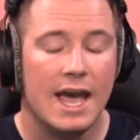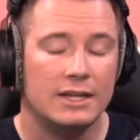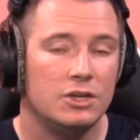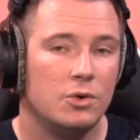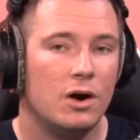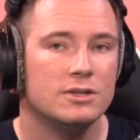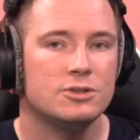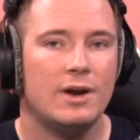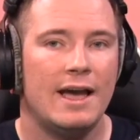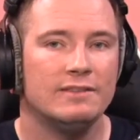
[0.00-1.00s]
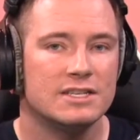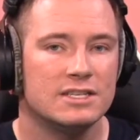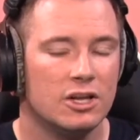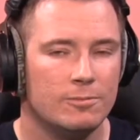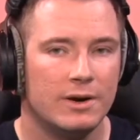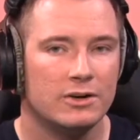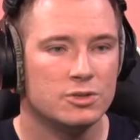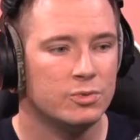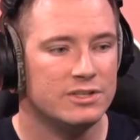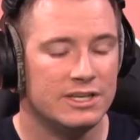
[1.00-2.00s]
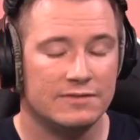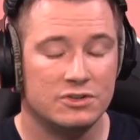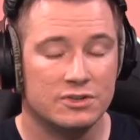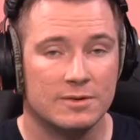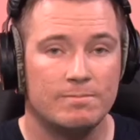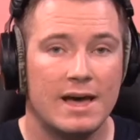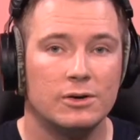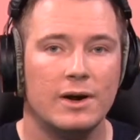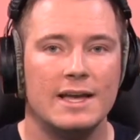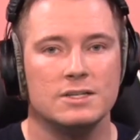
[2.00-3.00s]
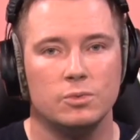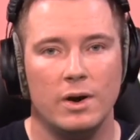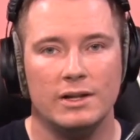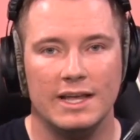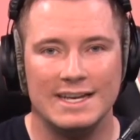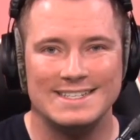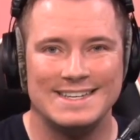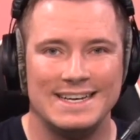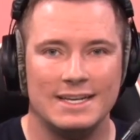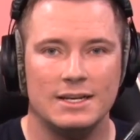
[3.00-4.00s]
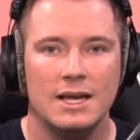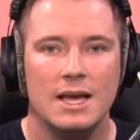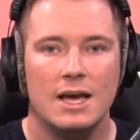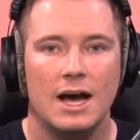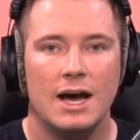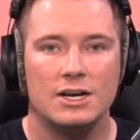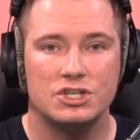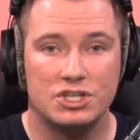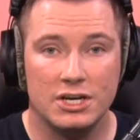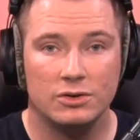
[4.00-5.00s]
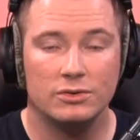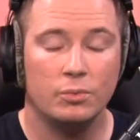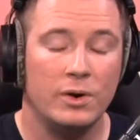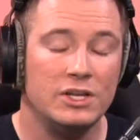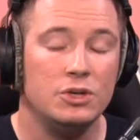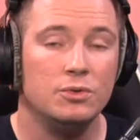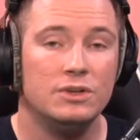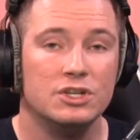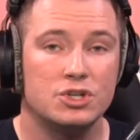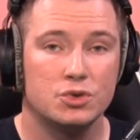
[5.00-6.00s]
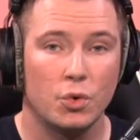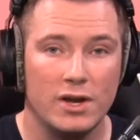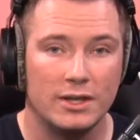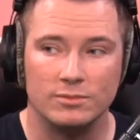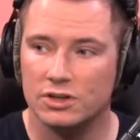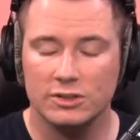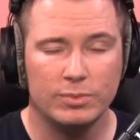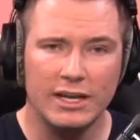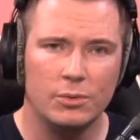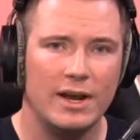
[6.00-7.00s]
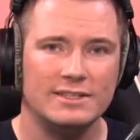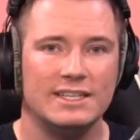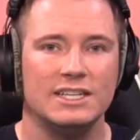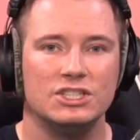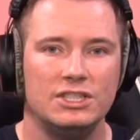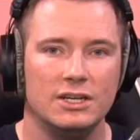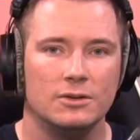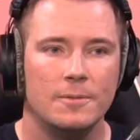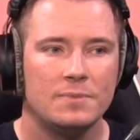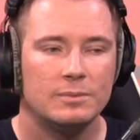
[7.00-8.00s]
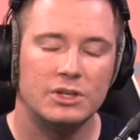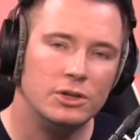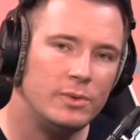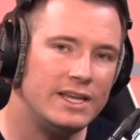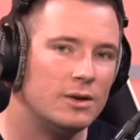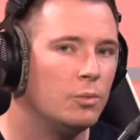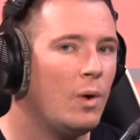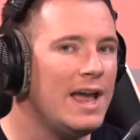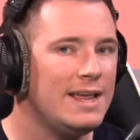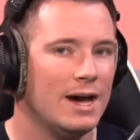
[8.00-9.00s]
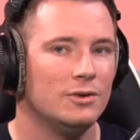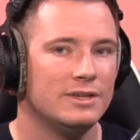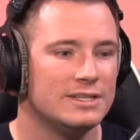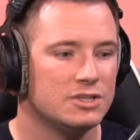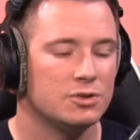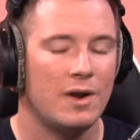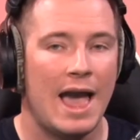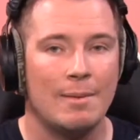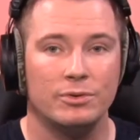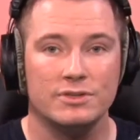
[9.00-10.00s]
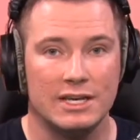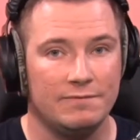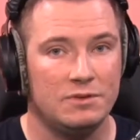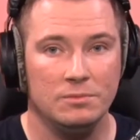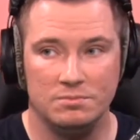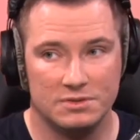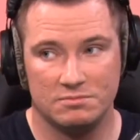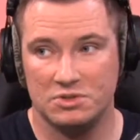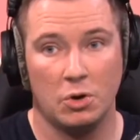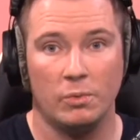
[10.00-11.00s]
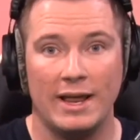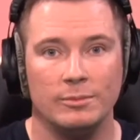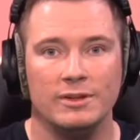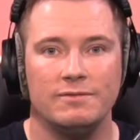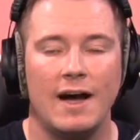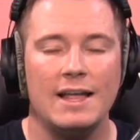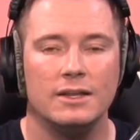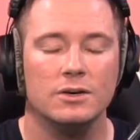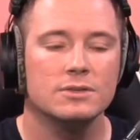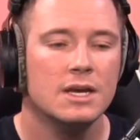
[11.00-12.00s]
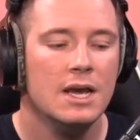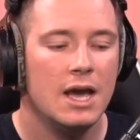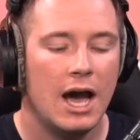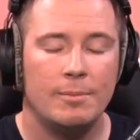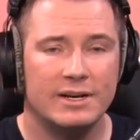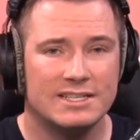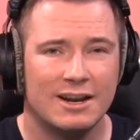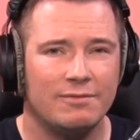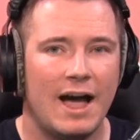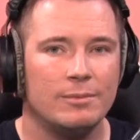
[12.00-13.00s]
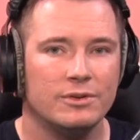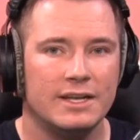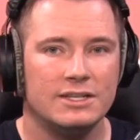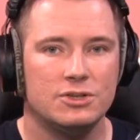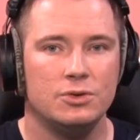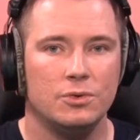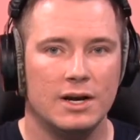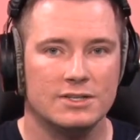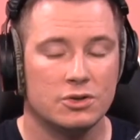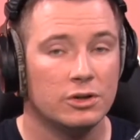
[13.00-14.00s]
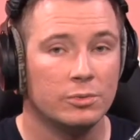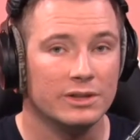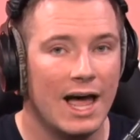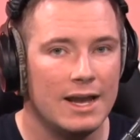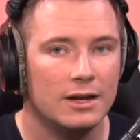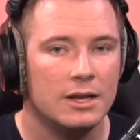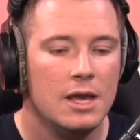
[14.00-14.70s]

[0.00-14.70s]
And then you also have the slurp barrels, which gives you some metal as well as 10 shield when you destroy them. So there's plenty of ways to get shield, but the only way to get white health is through apples if you so randomly find those, but it's not a viable thing to solely rely on,